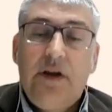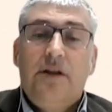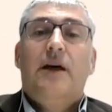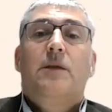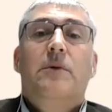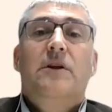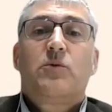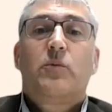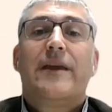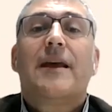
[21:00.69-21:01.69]
That means
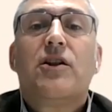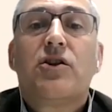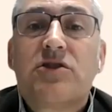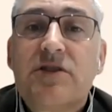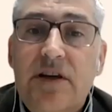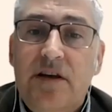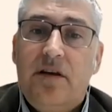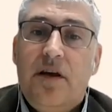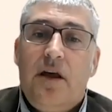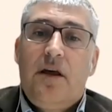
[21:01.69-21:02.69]
we cannot
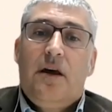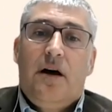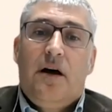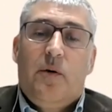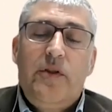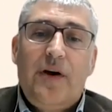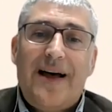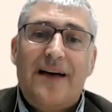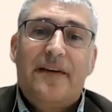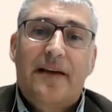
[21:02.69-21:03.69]
see, we don't
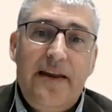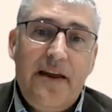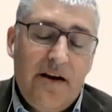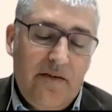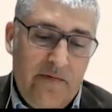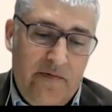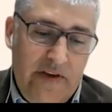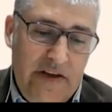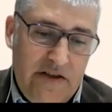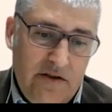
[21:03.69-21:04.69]
have a clear
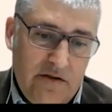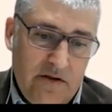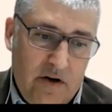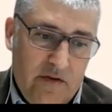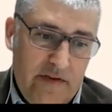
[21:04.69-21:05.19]
vision of